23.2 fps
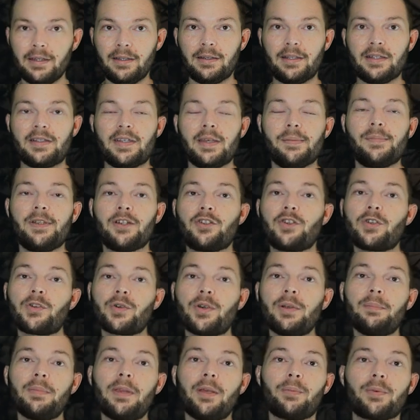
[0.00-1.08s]
They seemed
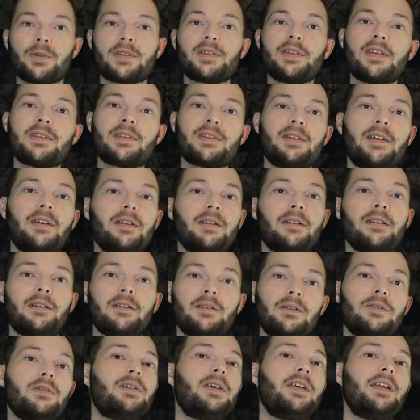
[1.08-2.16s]
extremely resistant
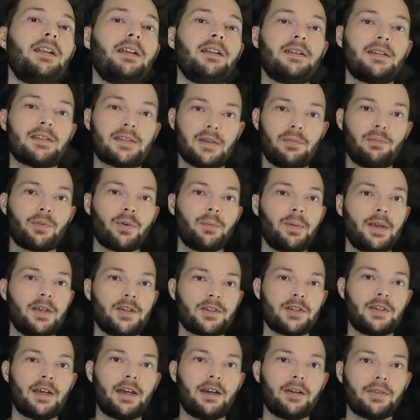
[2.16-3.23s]
to getting this
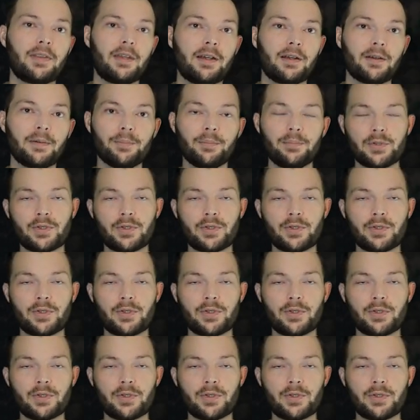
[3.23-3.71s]
information out there.